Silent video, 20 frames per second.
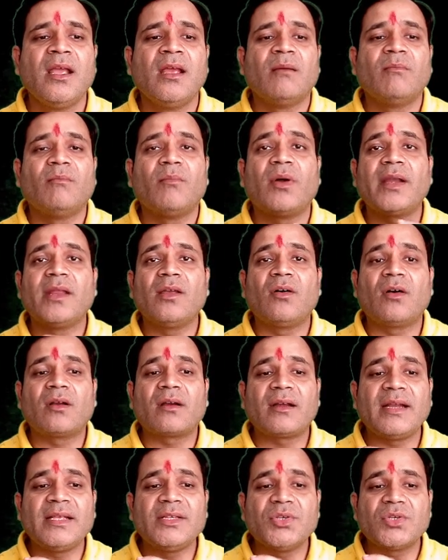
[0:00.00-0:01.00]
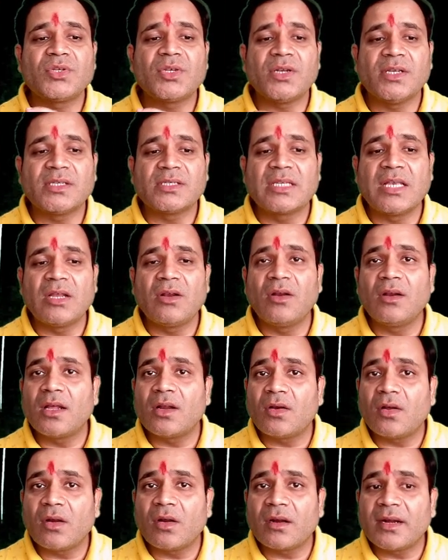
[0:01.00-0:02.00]
Body organization is
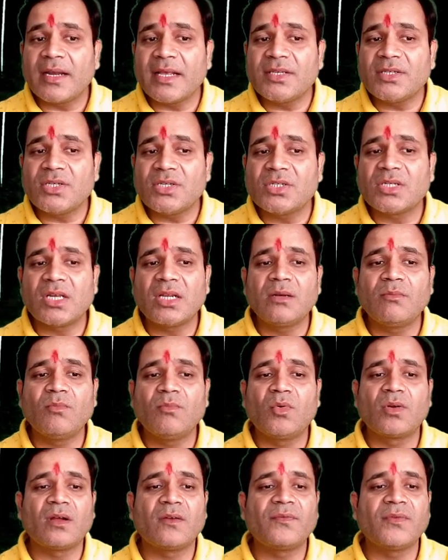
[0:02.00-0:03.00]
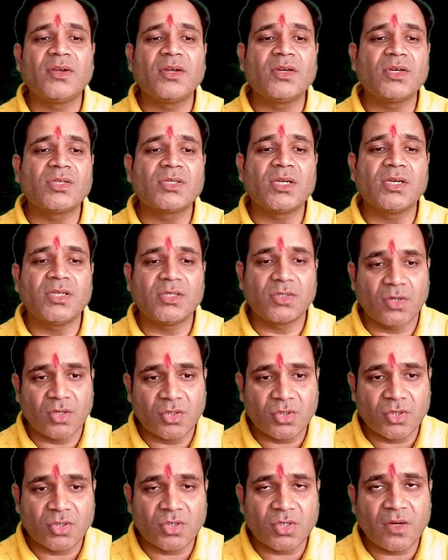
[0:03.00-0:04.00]
cellular organization. Mode of nutrition is
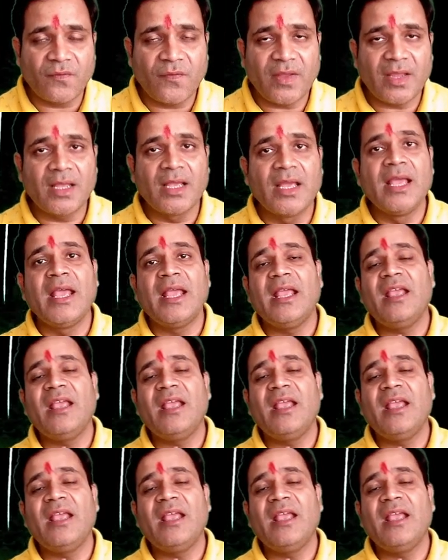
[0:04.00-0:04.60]
autotrophic.